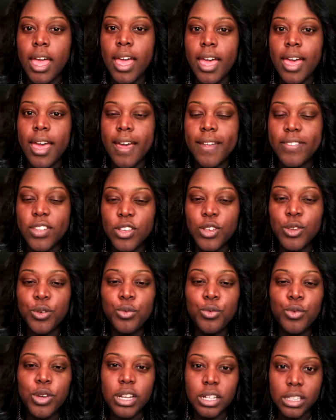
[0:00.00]
And then you
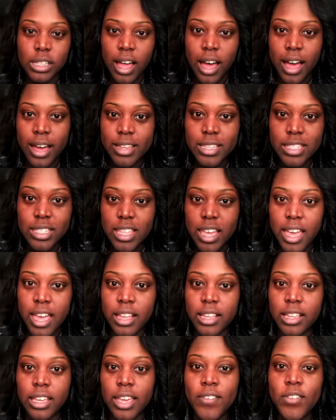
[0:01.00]
realize
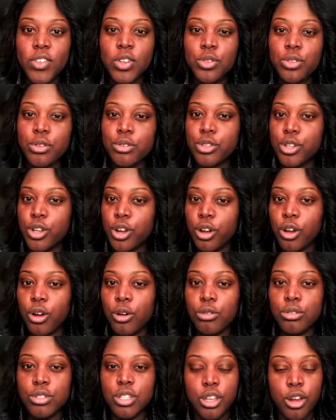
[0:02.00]
that even though those are your
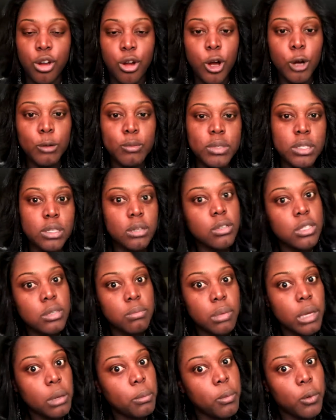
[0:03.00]
goals and your hopes, there's some
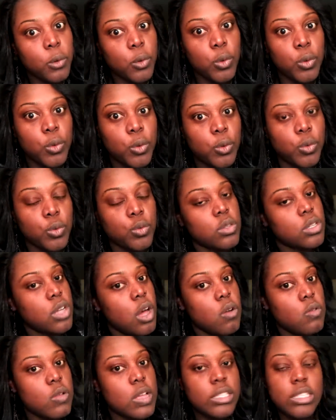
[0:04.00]
people who
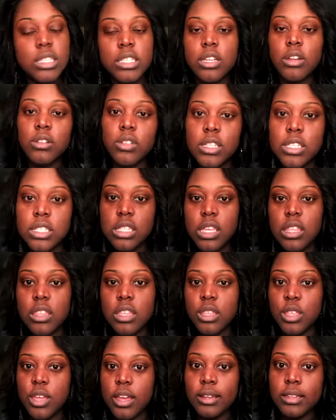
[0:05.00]
don't necessarily see the
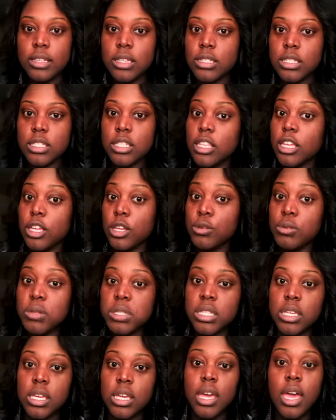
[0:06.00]
things that you
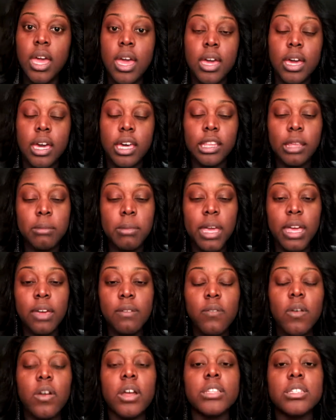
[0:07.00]
see, and they make it
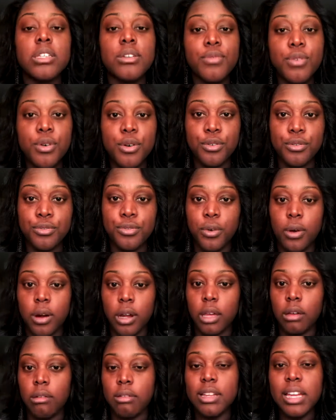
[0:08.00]
very difficult for
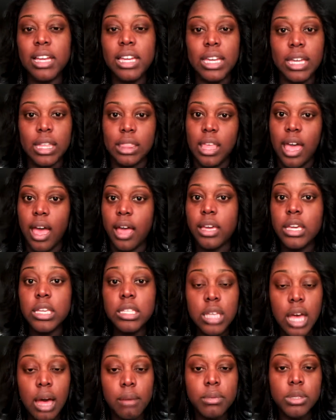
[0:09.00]
you. And I get that. He's
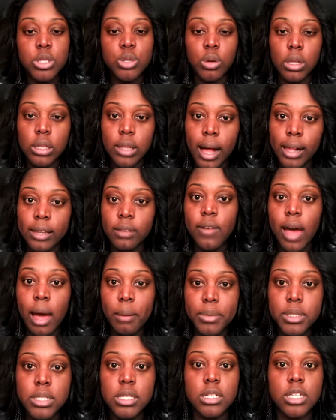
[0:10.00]
coming to a lot of
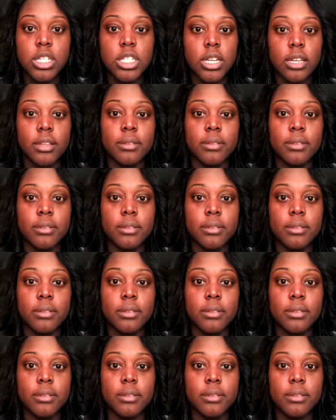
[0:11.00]
opposition.